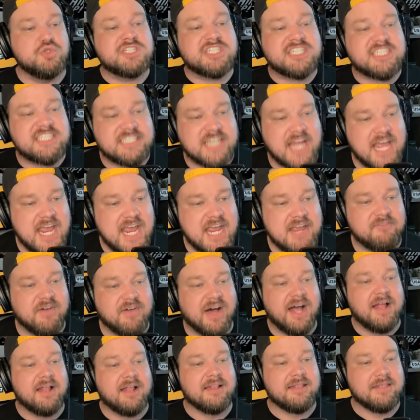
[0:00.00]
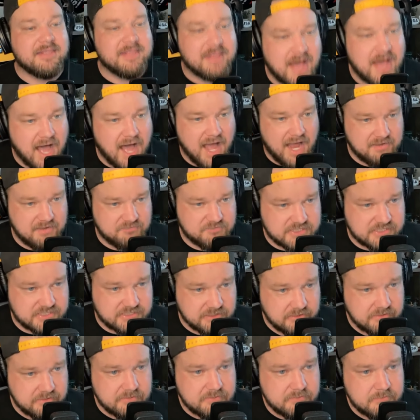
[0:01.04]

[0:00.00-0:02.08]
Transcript: save lives.